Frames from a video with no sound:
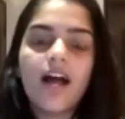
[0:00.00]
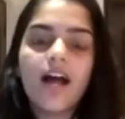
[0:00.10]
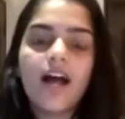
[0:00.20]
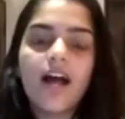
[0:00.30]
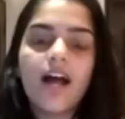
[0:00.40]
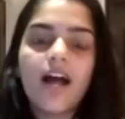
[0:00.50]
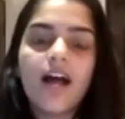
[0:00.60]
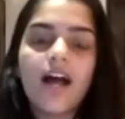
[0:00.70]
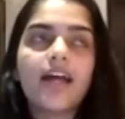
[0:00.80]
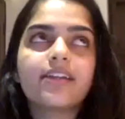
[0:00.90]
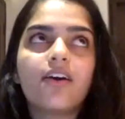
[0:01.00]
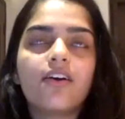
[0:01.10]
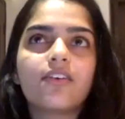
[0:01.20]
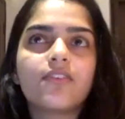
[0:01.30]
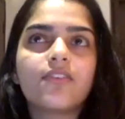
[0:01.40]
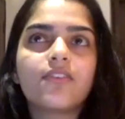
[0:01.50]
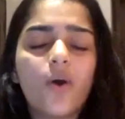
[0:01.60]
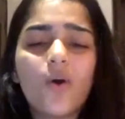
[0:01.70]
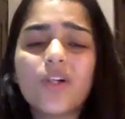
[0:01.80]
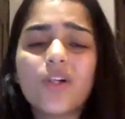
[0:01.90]
we also need
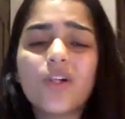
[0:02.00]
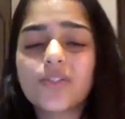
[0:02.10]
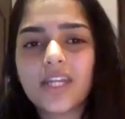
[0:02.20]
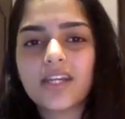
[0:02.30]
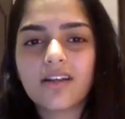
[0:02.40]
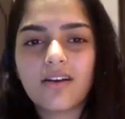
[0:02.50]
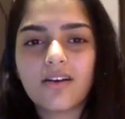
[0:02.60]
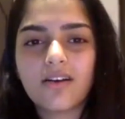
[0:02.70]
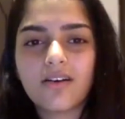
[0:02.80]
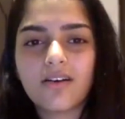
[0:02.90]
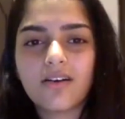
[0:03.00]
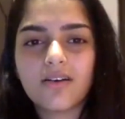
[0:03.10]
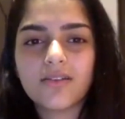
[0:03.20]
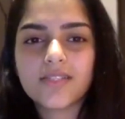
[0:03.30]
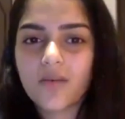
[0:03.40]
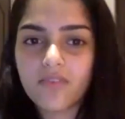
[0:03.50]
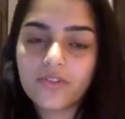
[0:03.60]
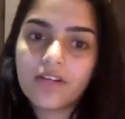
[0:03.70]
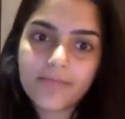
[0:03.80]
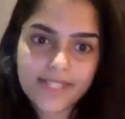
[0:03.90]
someone for our website
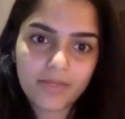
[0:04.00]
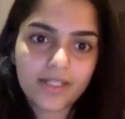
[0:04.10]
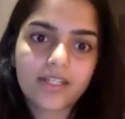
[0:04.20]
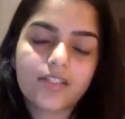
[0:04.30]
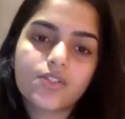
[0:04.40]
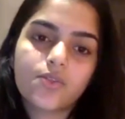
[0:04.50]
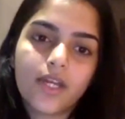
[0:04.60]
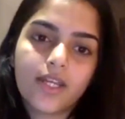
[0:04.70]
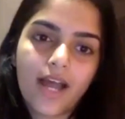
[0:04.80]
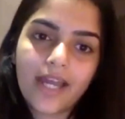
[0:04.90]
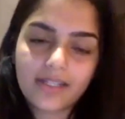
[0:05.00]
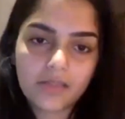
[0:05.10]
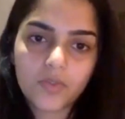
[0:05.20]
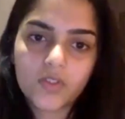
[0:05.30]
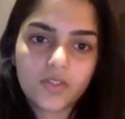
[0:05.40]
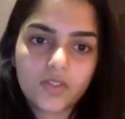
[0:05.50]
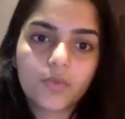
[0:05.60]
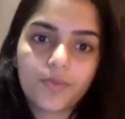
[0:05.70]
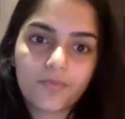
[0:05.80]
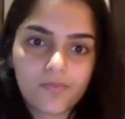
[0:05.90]
maintenance. So an IT person
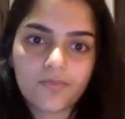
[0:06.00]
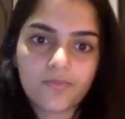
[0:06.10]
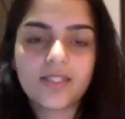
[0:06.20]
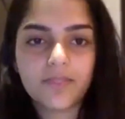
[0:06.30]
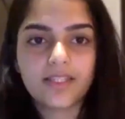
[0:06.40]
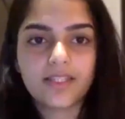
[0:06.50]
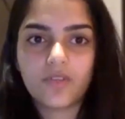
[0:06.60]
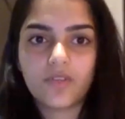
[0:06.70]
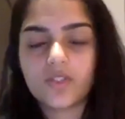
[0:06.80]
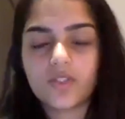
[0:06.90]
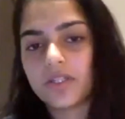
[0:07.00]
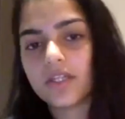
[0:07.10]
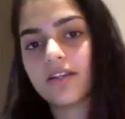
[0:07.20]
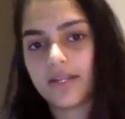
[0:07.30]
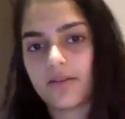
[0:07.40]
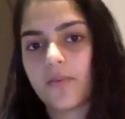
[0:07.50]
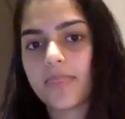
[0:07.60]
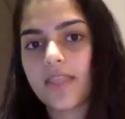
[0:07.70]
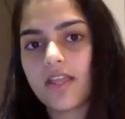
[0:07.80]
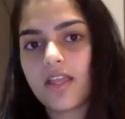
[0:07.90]
is something that we also need. Right?
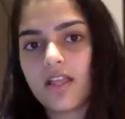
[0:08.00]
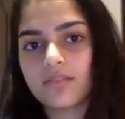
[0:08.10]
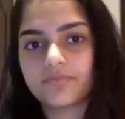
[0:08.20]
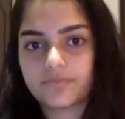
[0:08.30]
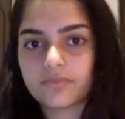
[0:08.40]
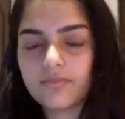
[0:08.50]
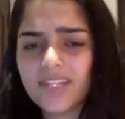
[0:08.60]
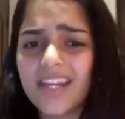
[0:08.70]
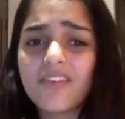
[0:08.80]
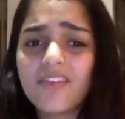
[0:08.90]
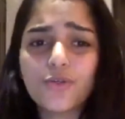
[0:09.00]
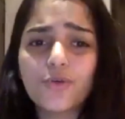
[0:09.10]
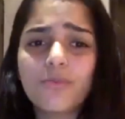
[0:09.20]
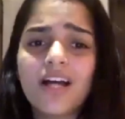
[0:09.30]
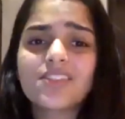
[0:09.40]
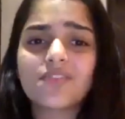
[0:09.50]
And after 2 months, we'll have